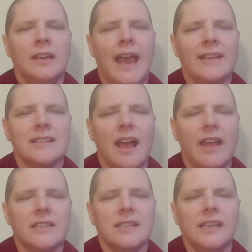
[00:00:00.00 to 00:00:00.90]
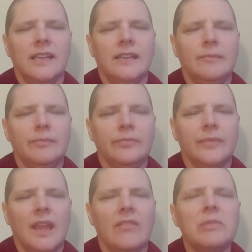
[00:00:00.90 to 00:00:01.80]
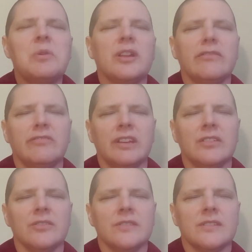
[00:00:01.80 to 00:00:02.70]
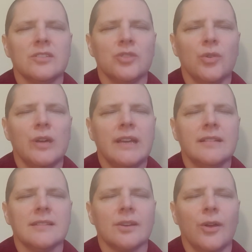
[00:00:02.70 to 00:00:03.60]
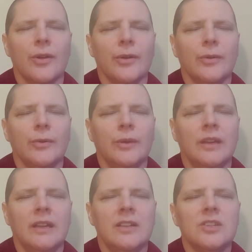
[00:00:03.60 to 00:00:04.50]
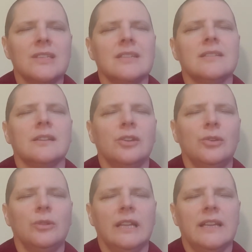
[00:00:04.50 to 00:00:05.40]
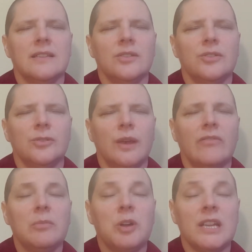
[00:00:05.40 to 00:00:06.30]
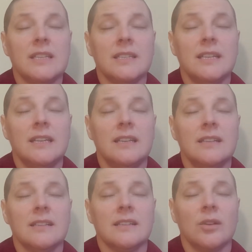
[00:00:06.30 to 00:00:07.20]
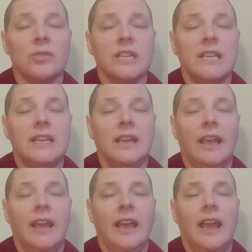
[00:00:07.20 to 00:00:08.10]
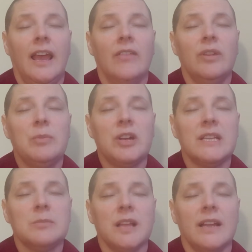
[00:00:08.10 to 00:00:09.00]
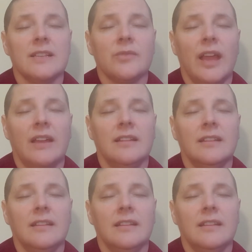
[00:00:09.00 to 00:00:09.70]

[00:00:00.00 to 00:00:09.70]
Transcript: anxiety. Everybody feels joy and sorrow just as acutely as you do. Everybody's tears are salty. Everybody's blood is red.